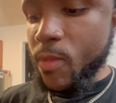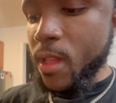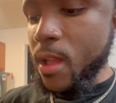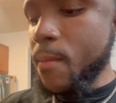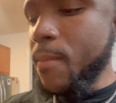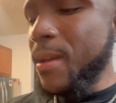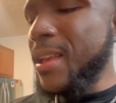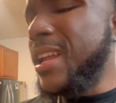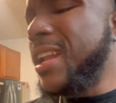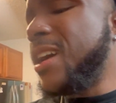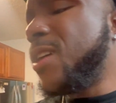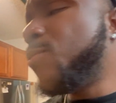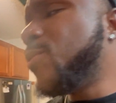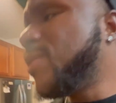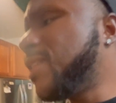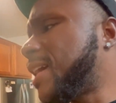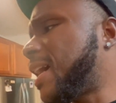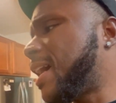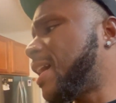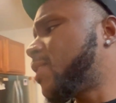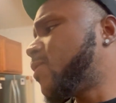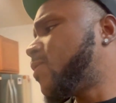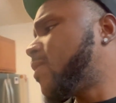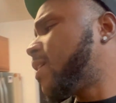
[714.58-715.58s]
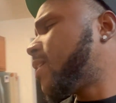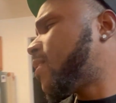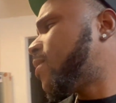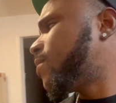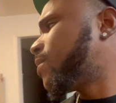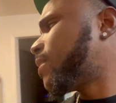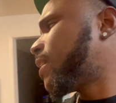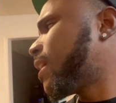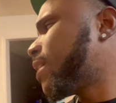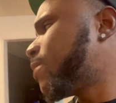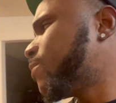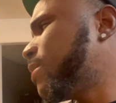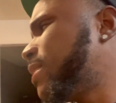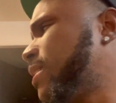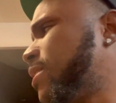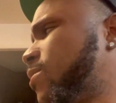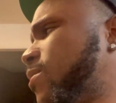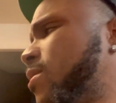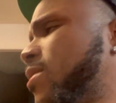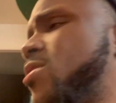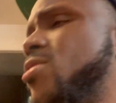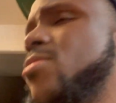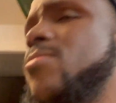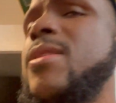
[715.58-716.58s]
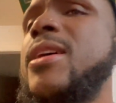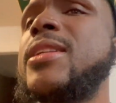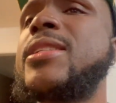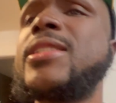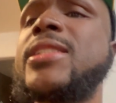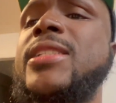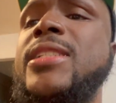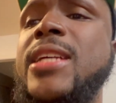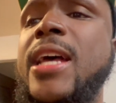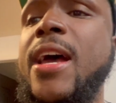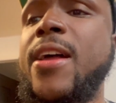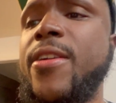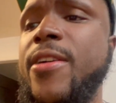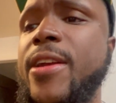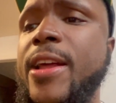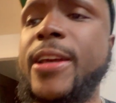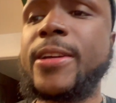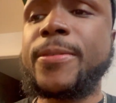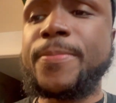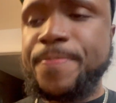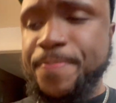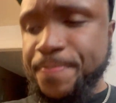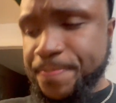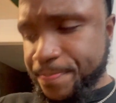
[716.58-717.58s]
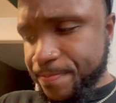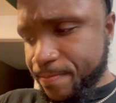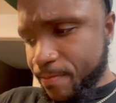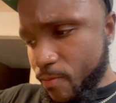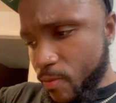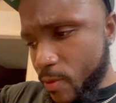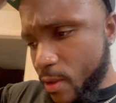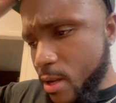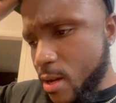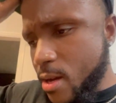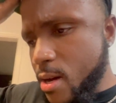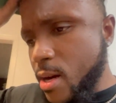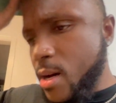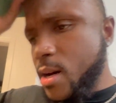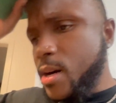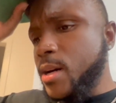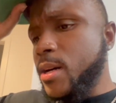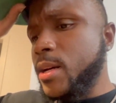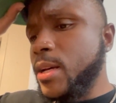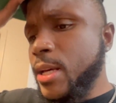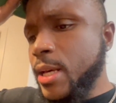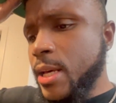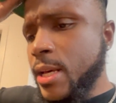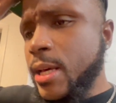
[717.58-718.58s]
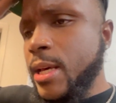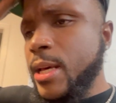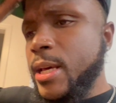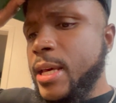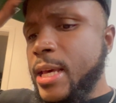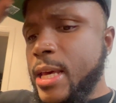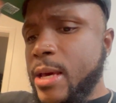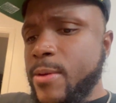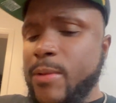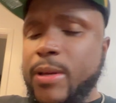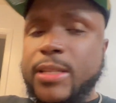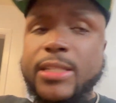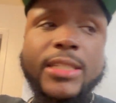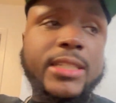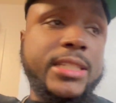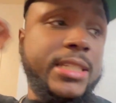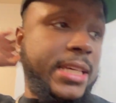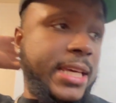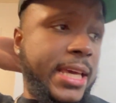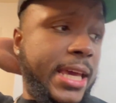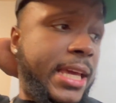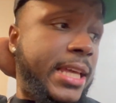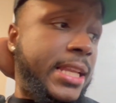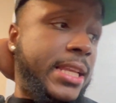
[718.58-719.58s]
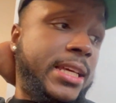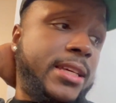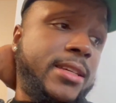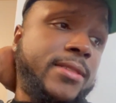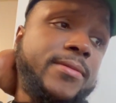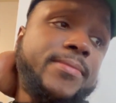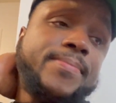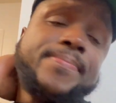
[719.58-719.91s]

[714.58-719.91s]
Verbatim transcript: But yeah, we got going on, gang. We ain't doing too much. It's Saturday. Uh, and we just kicking it.